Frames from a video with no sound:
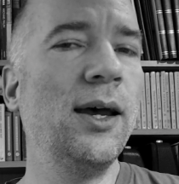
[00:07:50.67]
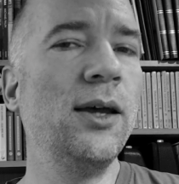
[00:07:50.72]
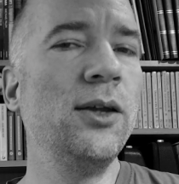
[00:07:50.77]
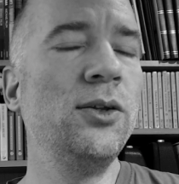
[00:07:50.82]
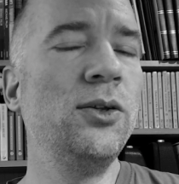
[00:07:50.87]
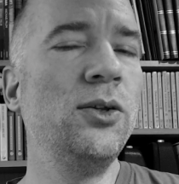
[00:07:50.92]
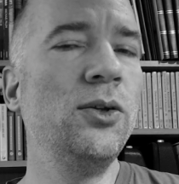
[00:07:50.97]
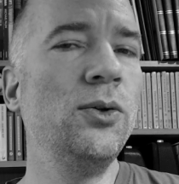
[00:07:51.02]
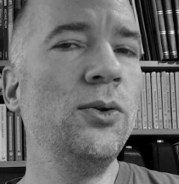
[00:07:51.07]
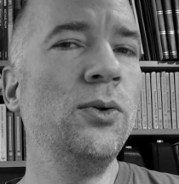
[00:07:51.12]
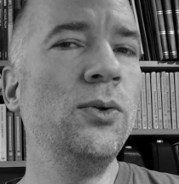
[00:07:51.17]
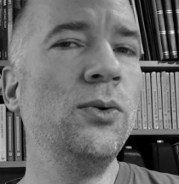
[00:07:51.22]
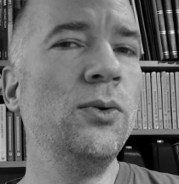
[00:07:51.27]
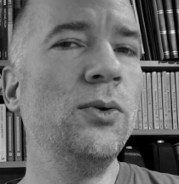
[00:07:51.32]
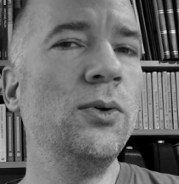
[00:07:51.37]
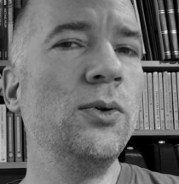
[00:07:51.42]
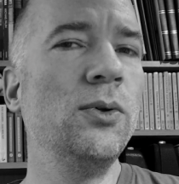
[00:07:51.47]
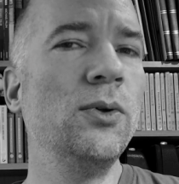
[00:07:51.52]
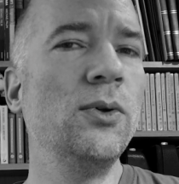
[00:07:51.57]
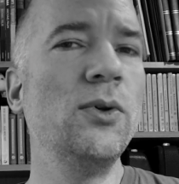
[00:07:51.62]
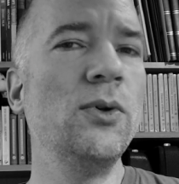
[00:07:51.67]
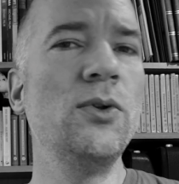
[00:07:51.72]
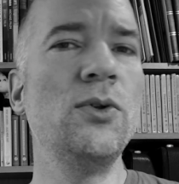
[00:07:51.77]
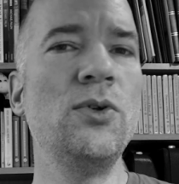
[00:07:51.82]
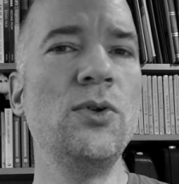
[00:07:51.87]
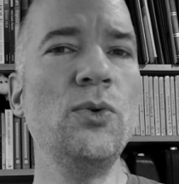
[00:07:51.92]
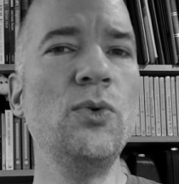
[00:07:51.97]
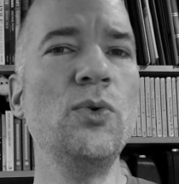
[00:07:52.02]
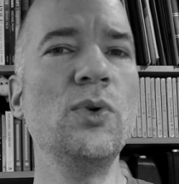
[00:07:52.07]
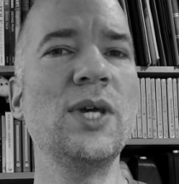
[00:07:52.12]
you
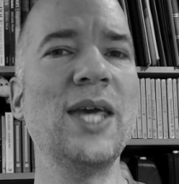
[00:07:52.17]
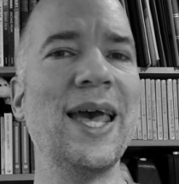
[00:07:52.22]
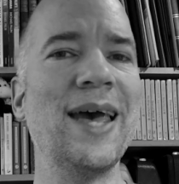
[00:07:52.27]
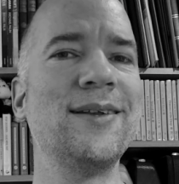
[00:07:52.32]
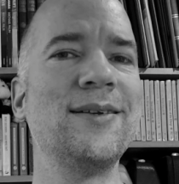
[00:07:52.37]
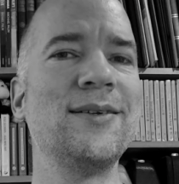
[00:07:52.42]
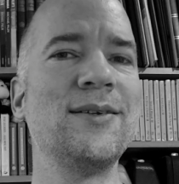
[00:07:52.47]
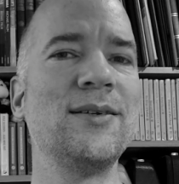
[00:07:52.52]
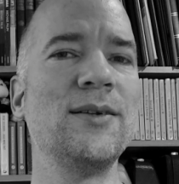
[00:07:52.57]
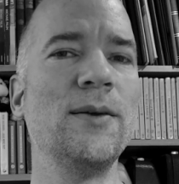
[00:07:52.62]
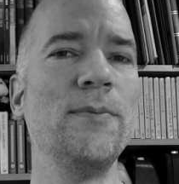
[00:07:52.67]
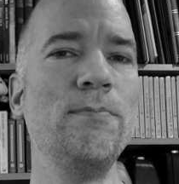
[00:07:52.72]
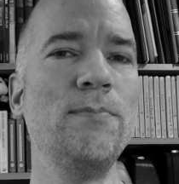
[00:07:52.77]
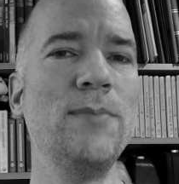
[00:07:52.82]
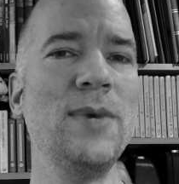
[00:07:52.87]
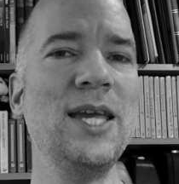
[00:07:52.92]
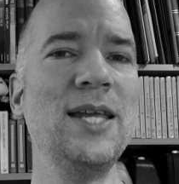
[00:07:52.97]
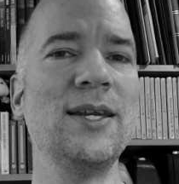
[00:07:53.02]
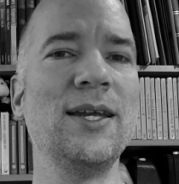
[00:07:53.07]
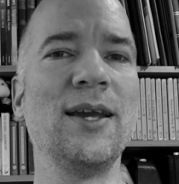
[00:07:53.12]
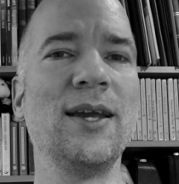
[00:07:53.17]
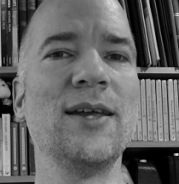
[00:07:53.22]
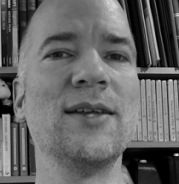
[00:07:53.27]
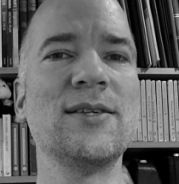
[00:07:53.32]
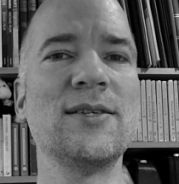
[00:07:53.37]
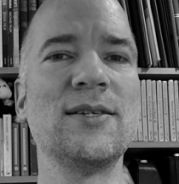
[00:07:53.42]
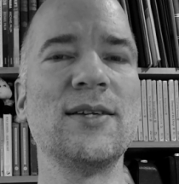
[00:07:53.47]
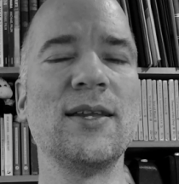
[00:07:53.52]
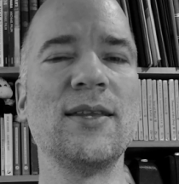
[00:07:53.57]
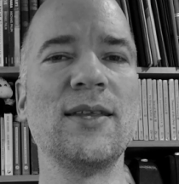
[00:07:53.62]
do get
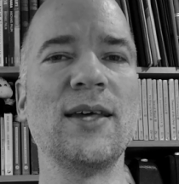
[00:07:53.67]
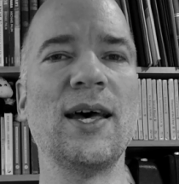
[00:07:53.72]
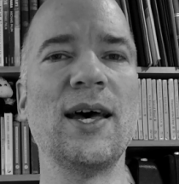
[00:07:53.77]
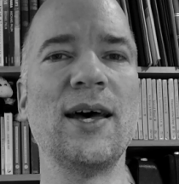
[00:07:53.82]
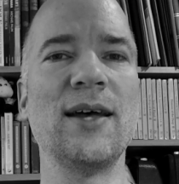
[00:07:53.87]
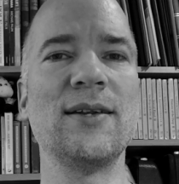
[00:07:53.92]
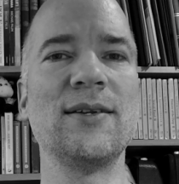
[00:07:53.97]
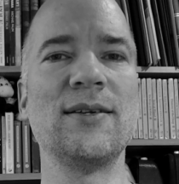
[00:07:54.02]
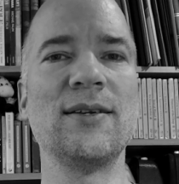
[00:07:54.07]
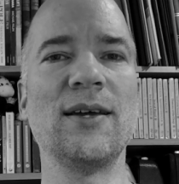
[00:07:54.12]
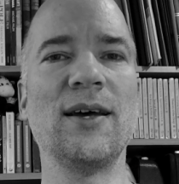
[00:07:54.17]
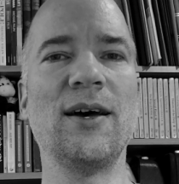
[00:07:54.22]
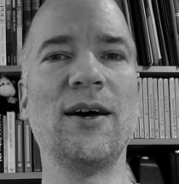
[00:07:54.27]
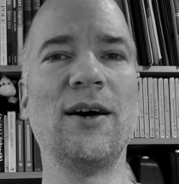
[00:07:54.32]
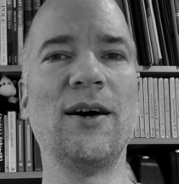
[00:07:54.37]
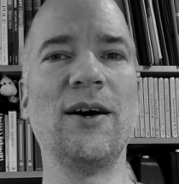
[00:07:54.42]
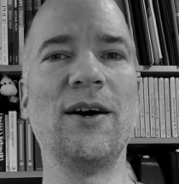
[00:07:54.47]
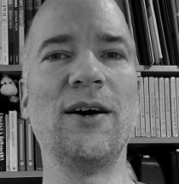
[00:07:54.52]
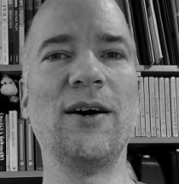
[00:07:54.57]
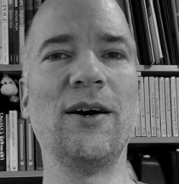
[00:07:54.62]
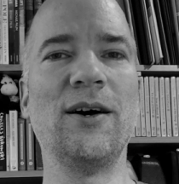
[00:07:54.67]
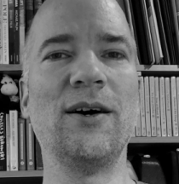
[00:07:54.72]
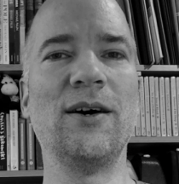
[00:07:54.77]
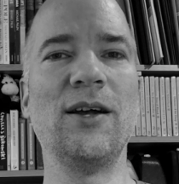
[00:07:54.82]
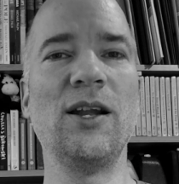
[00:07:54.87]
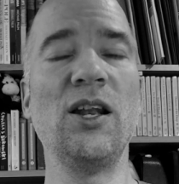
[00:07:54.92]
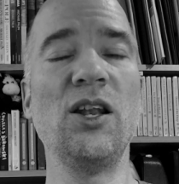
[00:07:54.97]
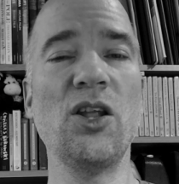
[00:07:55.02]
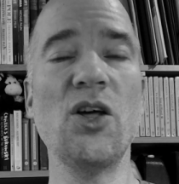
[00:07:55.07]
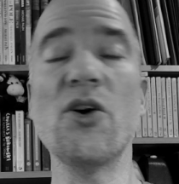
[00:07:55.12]
meanings that are
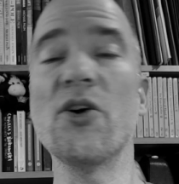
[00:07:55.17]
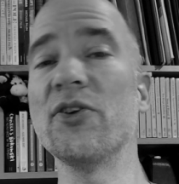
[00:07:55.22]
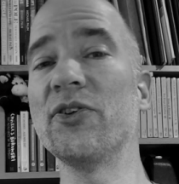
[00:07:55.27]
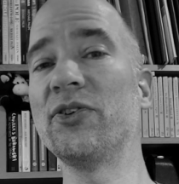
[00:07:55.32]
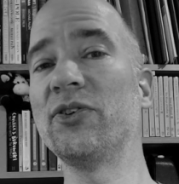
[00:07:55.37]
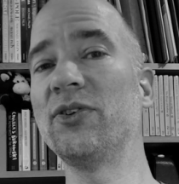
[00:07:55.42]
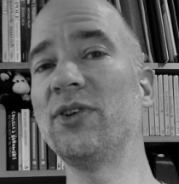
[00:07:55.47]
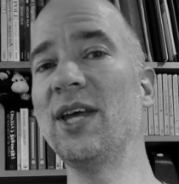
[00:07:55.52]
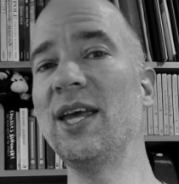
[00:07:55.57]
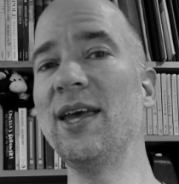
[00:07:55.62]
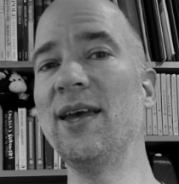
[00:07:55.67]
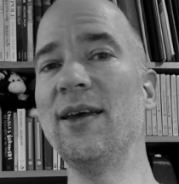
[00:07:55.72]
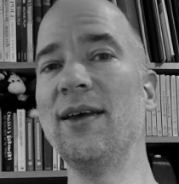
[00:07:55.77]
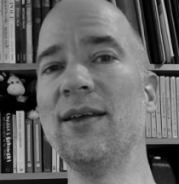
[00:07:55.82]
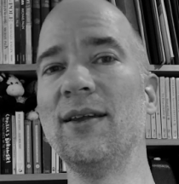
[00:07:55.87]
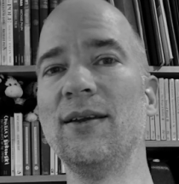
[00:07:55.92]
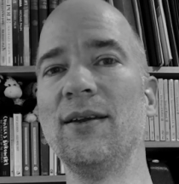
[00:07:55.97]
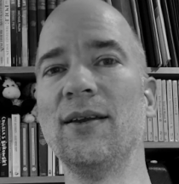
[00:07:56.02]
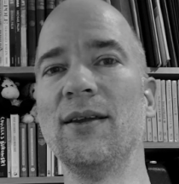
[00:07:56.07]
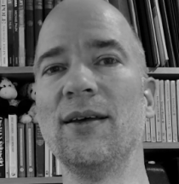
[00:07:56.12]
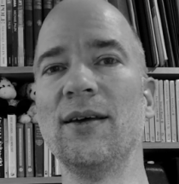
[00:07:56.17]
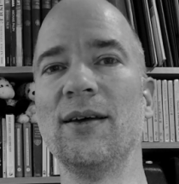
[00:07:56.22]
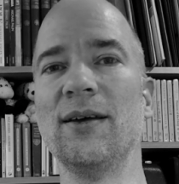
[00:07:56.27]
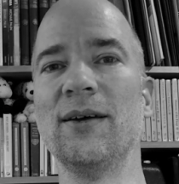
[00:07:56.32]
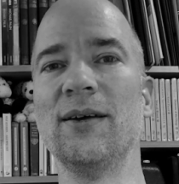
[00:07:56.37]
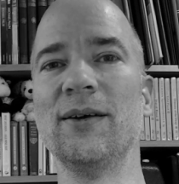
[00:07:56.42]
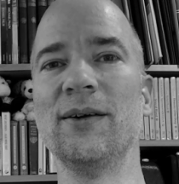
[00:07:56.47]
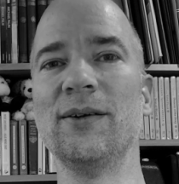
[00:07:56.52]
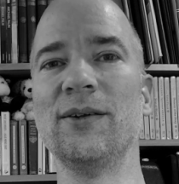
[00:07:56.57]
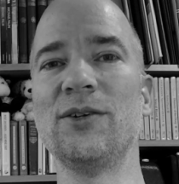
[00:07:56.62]
lost in
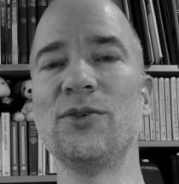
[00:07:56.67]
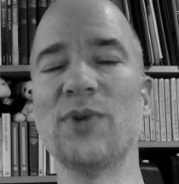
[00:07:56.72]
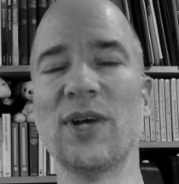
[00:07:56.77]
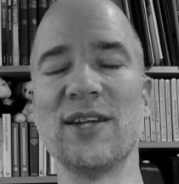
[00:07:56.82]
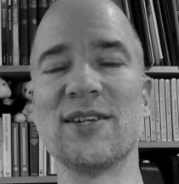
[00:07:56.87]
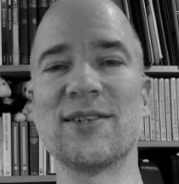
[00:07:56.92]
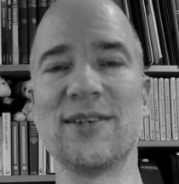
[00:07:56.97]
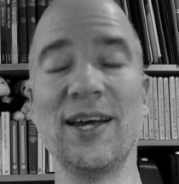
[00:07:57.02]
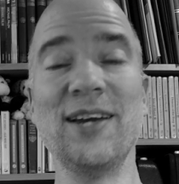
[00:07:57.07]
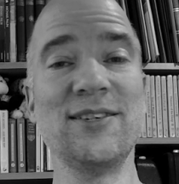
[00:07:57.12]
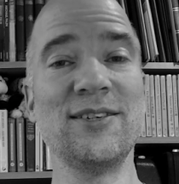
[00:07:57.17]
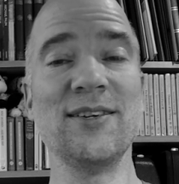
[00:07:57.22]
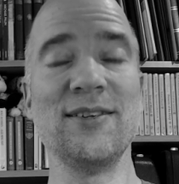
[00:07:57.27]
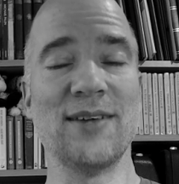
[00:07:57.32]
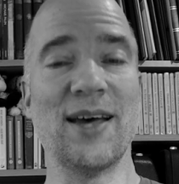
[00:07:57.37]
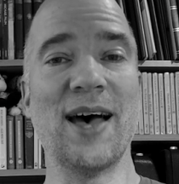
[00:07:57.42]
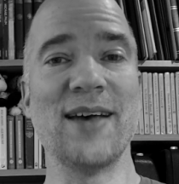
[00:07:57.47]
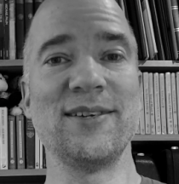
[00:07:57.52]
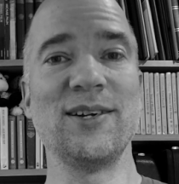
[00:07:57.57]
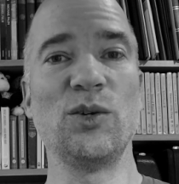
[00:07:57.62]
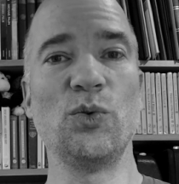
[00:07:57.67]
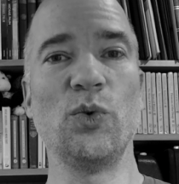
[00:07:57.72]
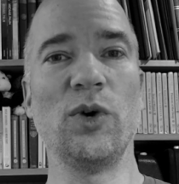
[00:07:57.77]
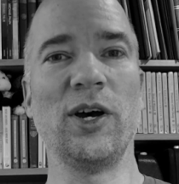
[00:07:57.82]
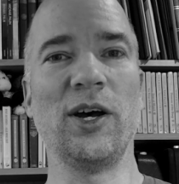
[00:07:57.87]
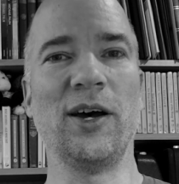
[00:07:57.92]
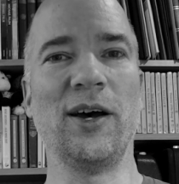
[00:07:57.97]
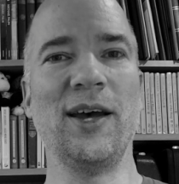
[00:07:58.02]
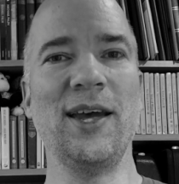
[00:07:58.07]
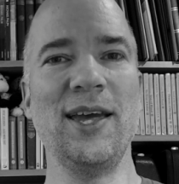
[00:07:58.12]
translation, as it
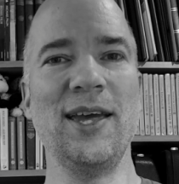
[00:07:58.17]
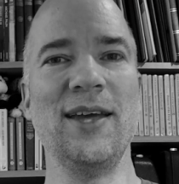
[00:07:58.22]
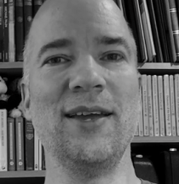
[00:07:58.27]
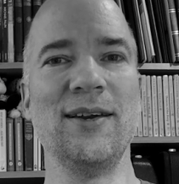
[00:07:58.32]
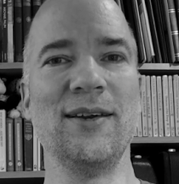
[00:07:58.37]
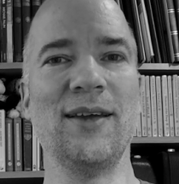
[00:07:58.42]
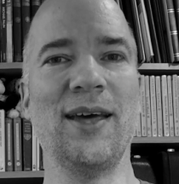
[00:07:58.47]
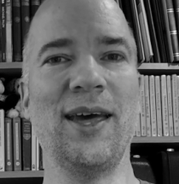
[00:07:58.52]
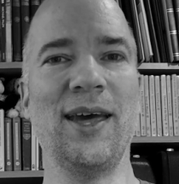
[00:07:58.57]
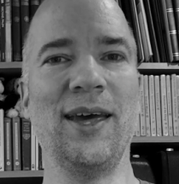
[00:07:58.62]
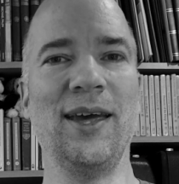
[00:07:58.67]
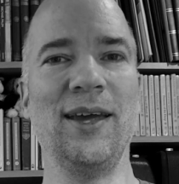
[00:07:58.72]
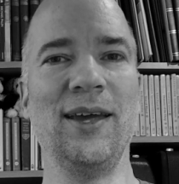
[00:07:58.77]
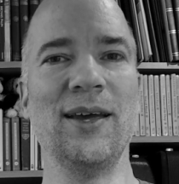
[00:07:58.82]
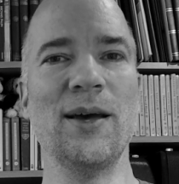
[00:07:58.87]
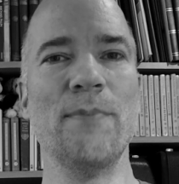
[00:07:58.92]
were, in a